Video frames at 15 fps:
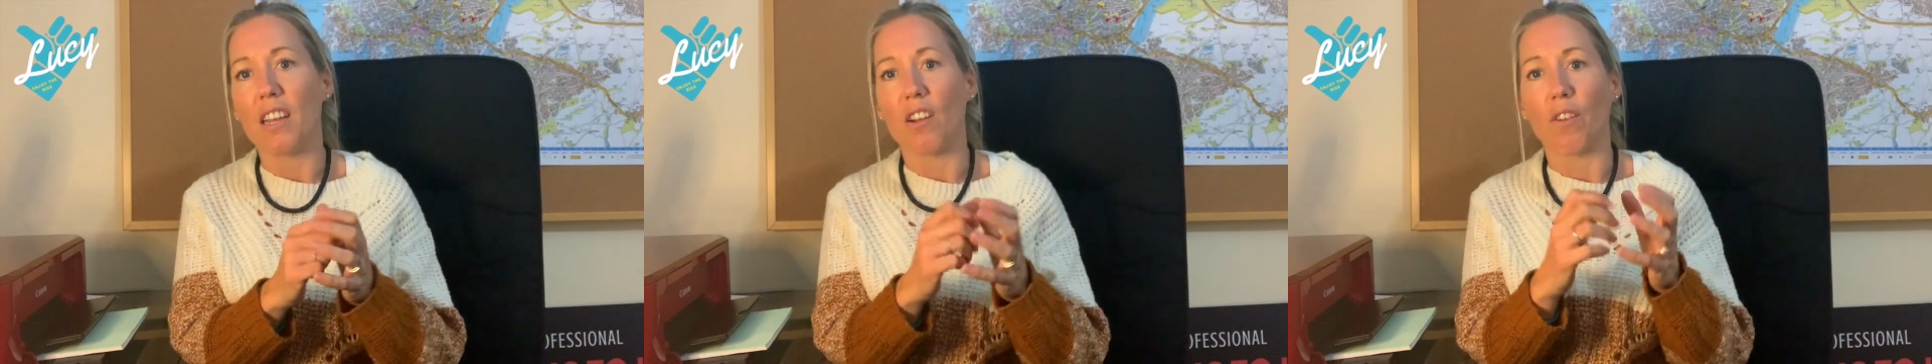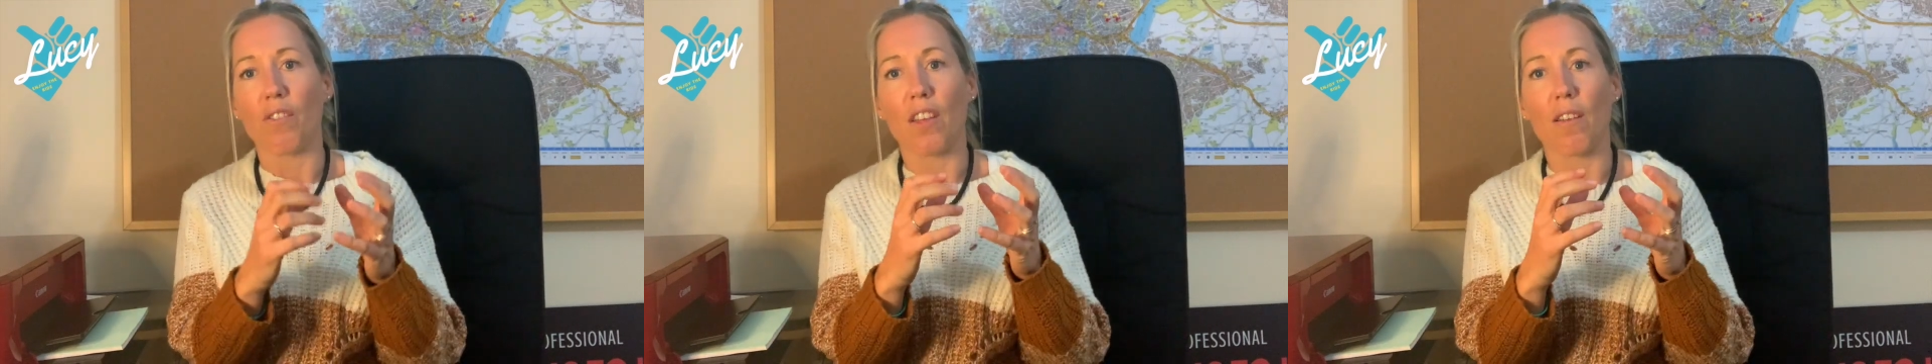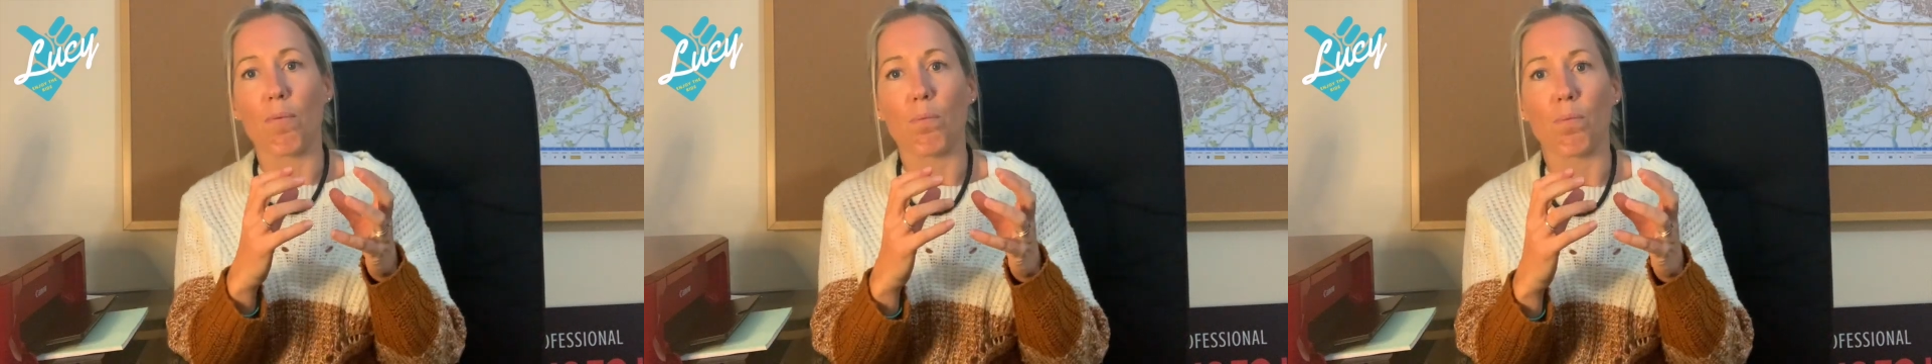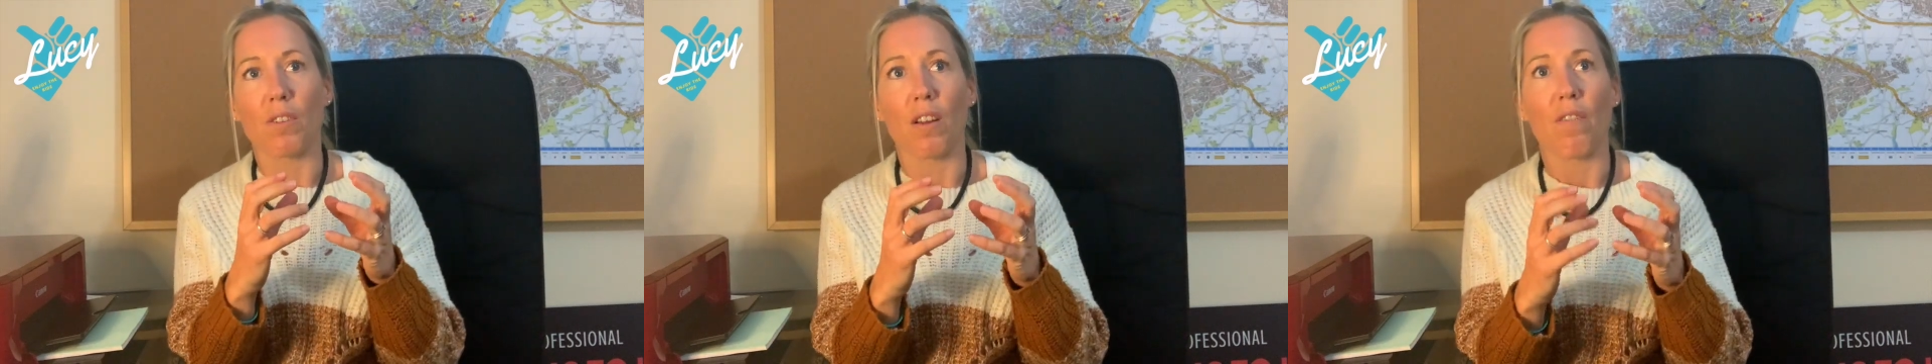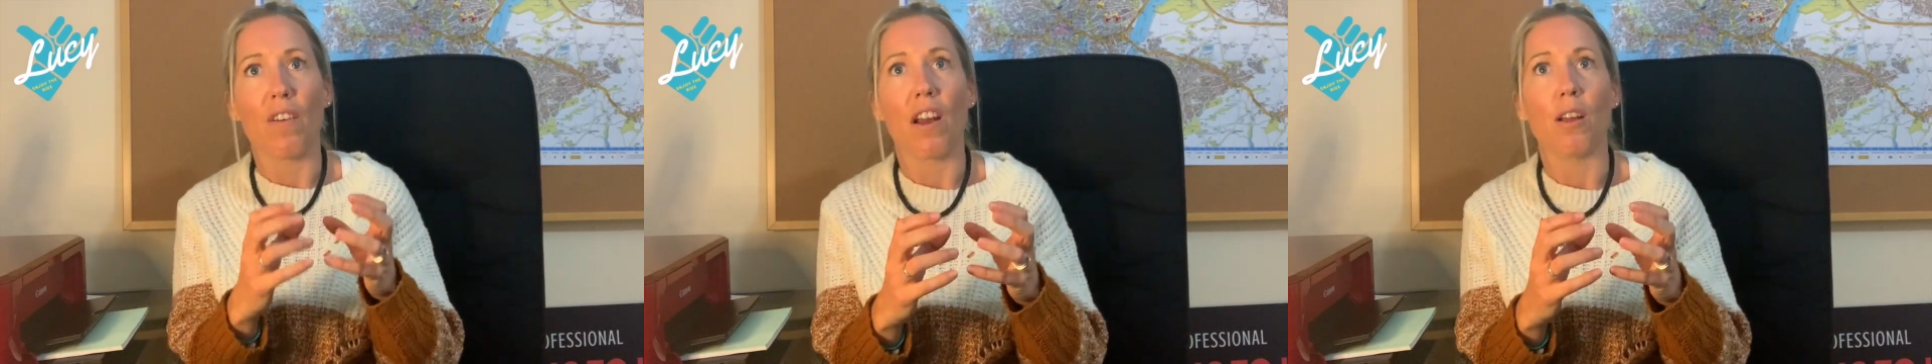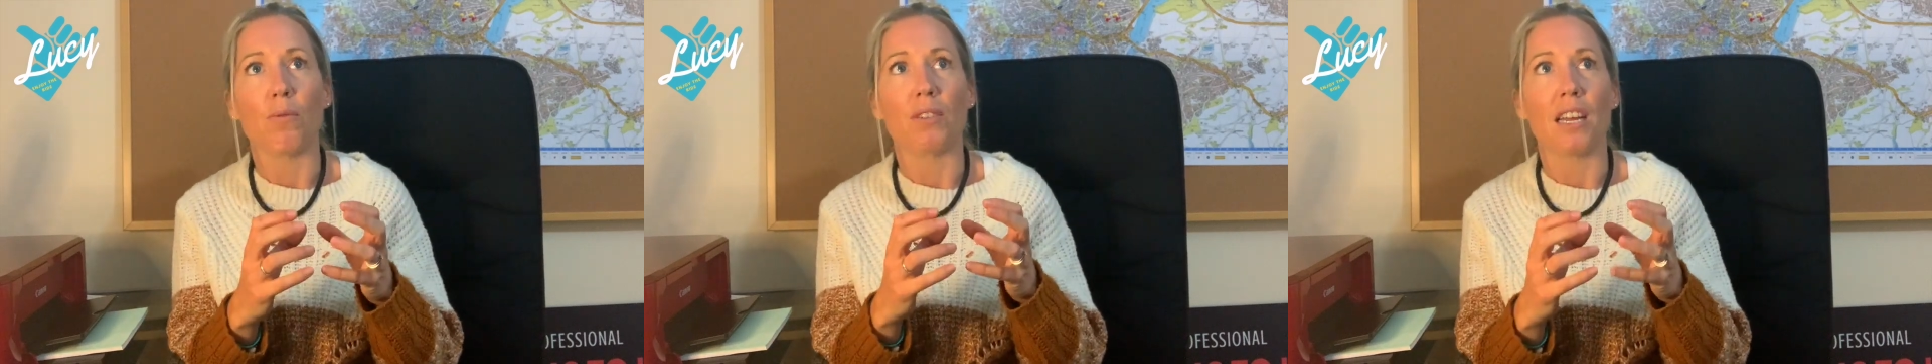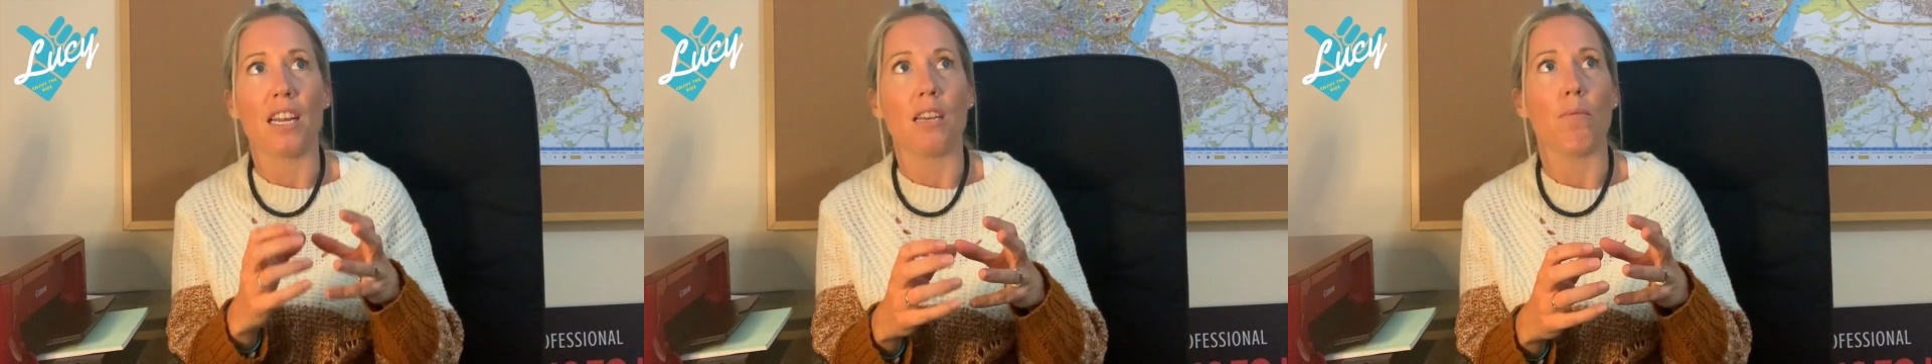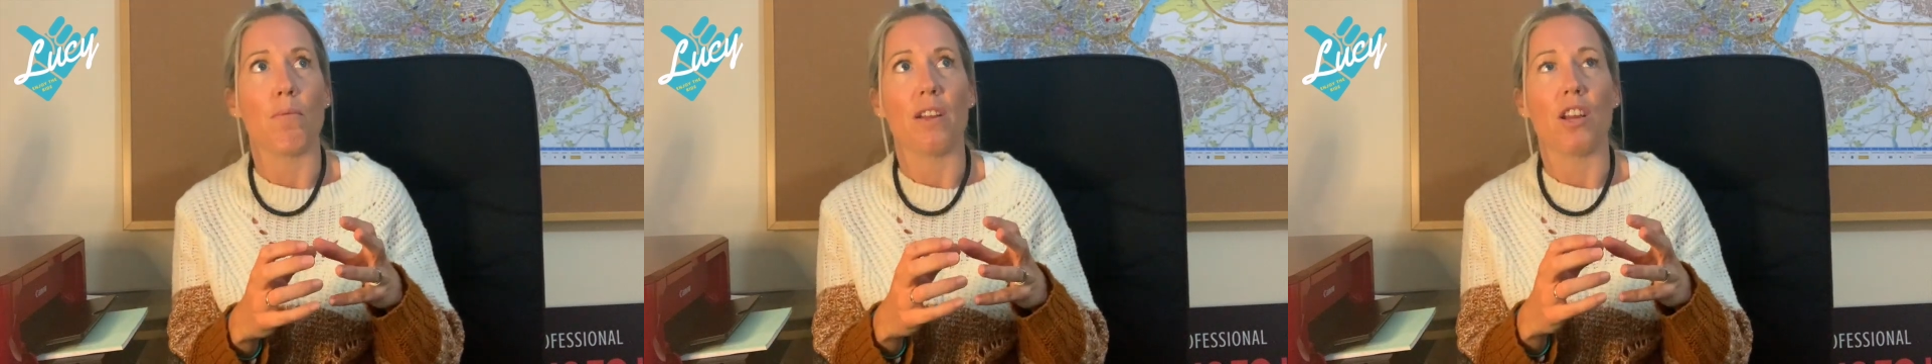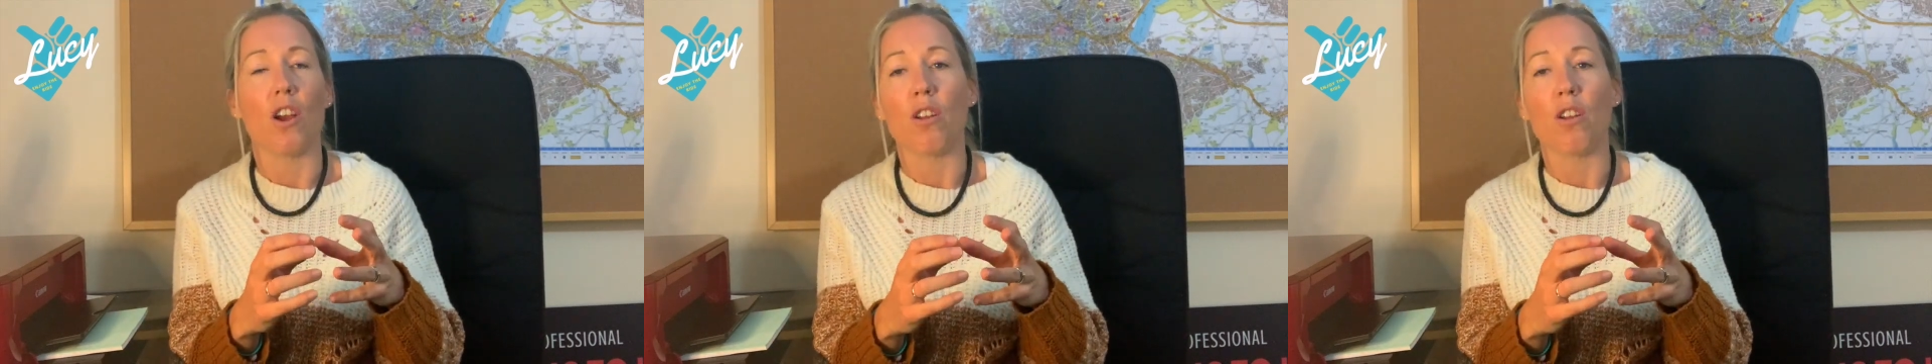and they've developed in me